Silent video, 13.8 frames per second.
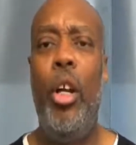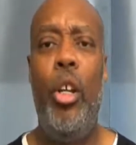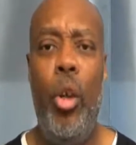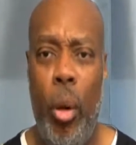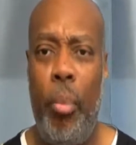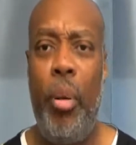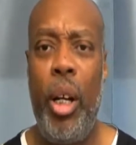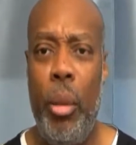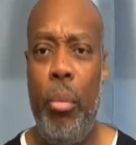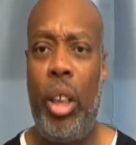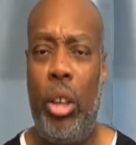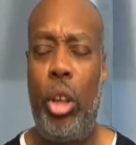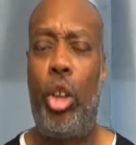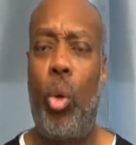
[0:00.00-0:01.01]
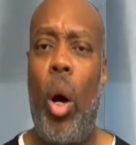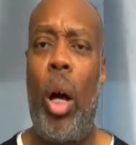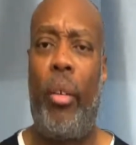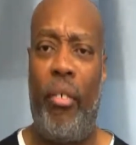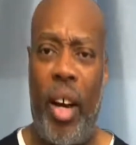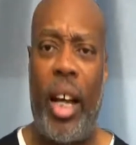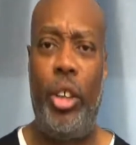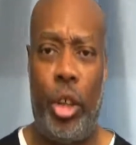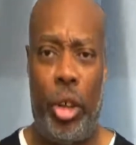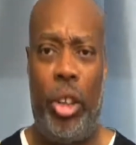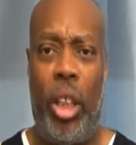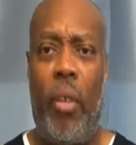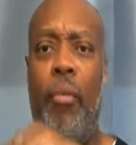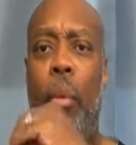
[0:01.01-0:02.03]
you have pretty much disqualified
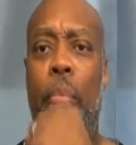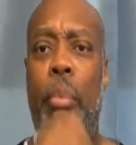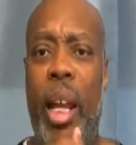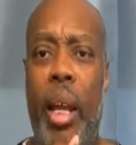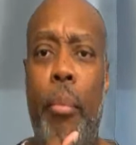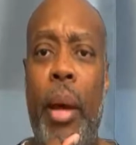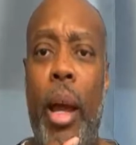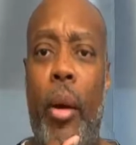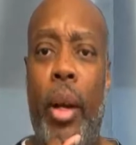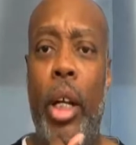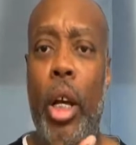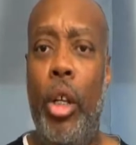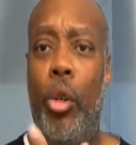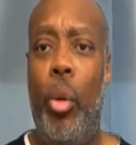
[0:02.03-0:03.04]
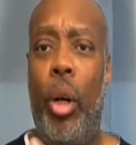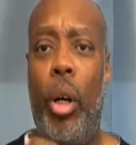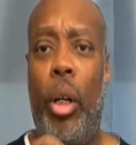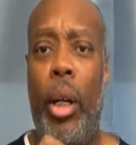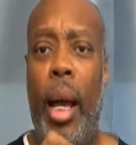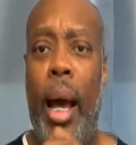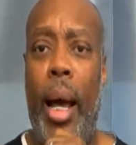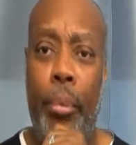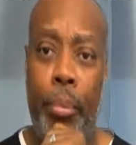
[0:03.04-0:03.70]
yourself from being married to a good guy.